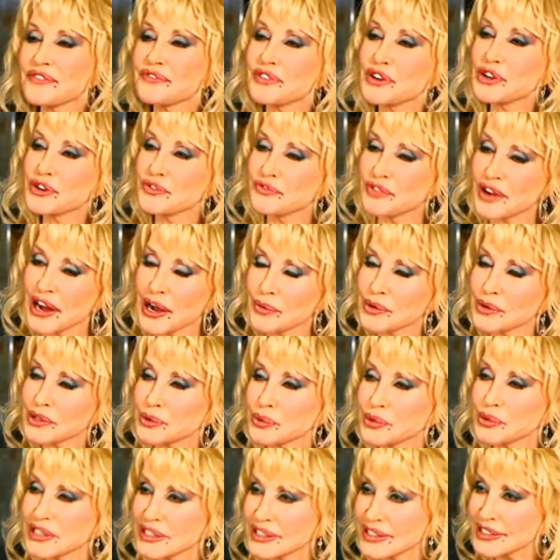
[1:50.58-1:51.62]
had a food fight
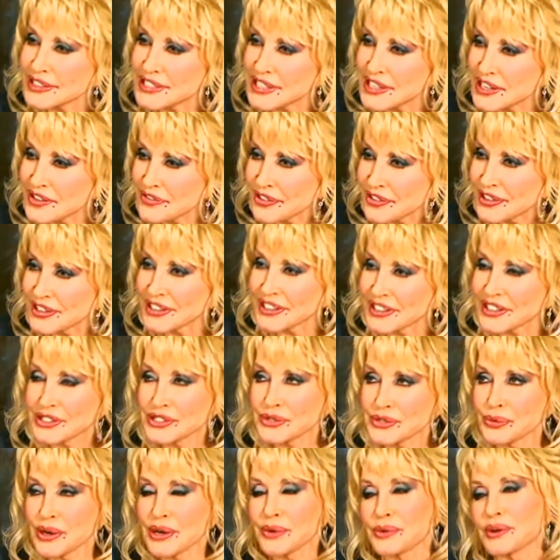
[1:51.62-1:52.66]
with Queen Latifah
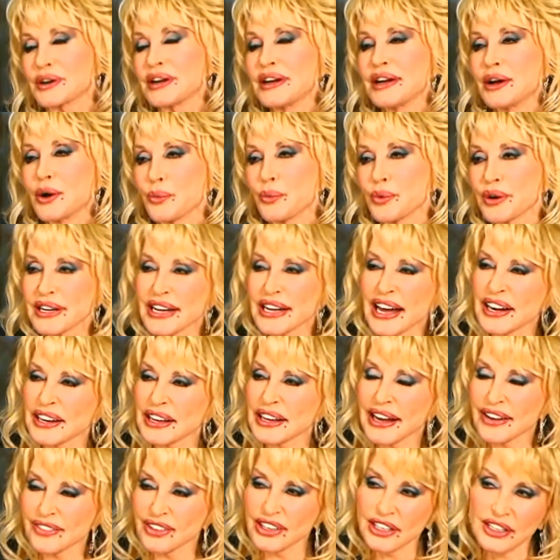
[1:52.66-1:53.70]
because we were we
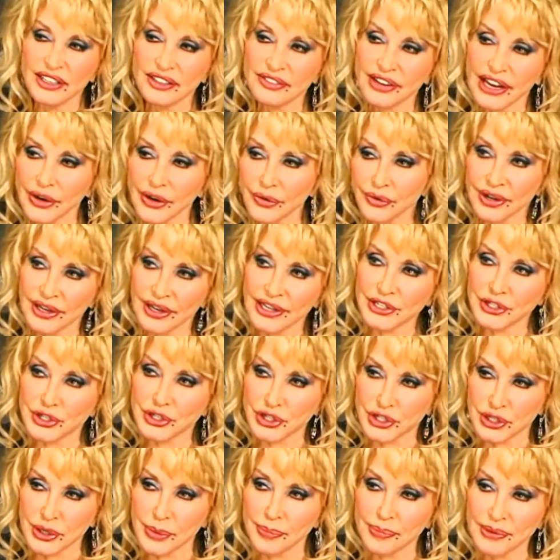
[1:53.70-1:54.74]
kind of have a love-hate
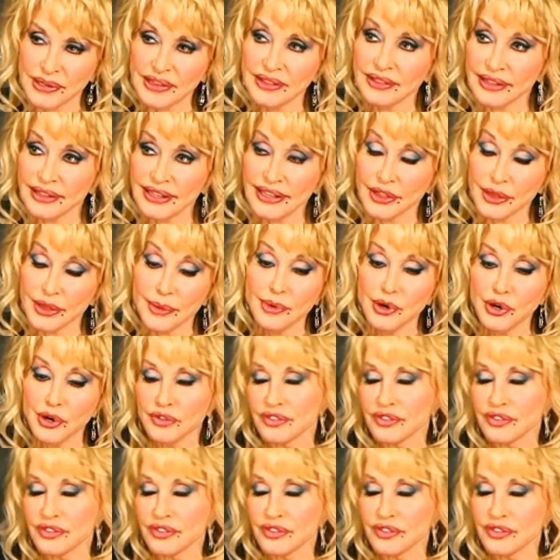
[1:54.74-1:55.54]
relationship in in the